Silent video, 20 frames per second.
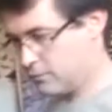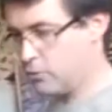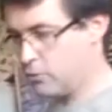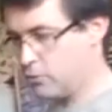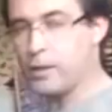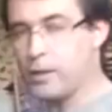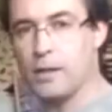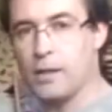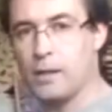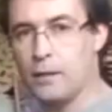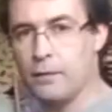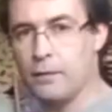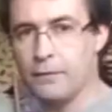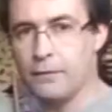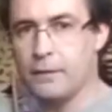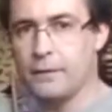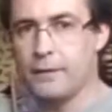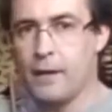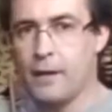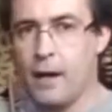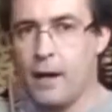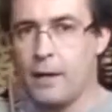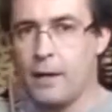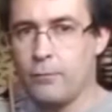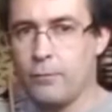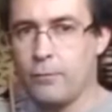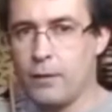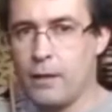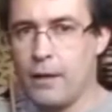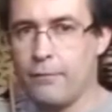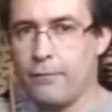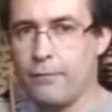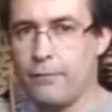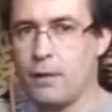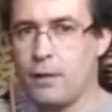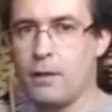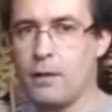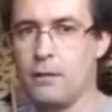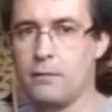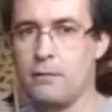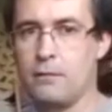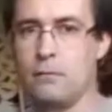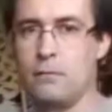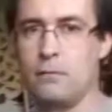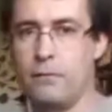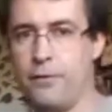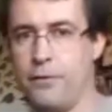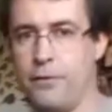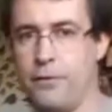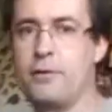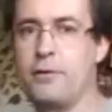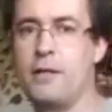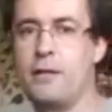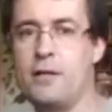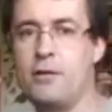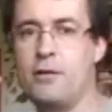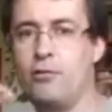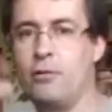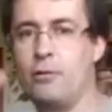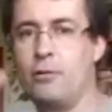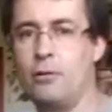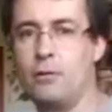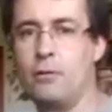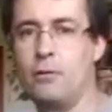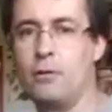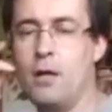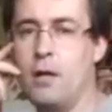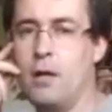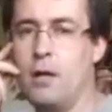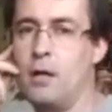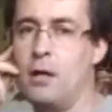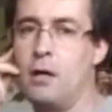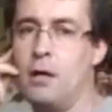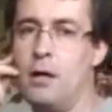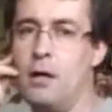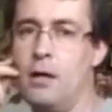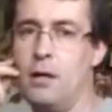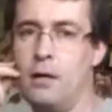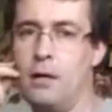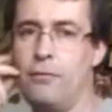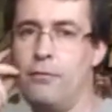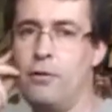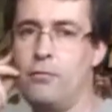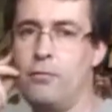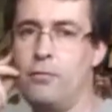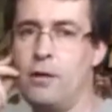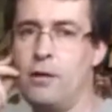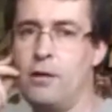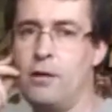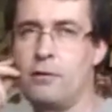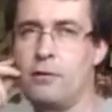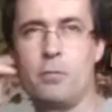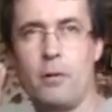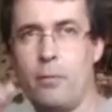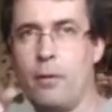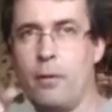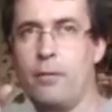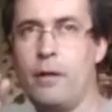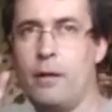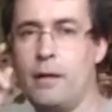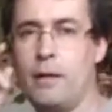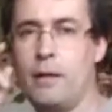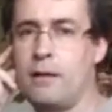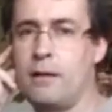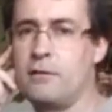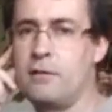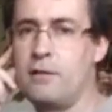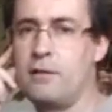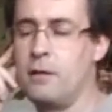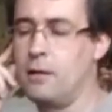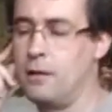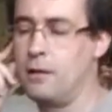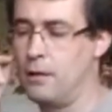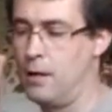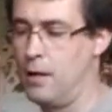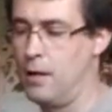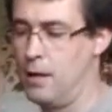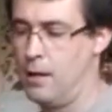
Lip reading: Guinea field guide will have a 3rd edition in a few years, probably next year.